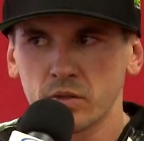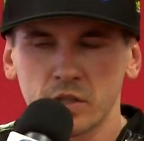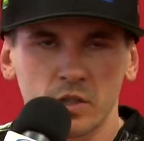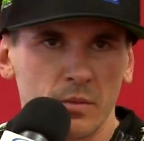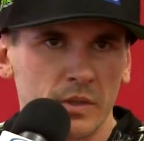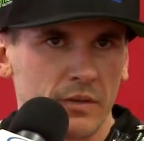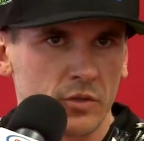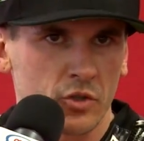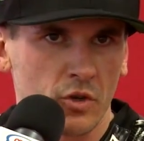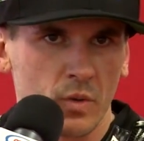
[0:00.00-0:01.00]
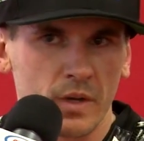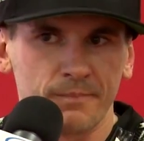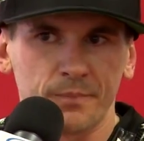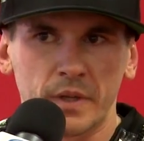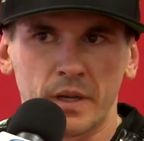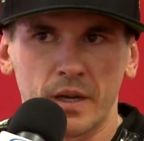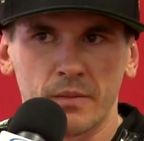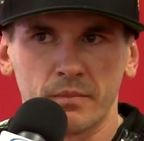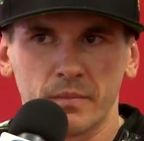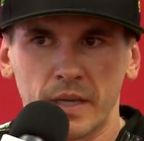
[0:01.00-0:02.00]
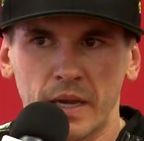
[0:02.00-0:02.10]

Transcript: I was determined to have a strong one.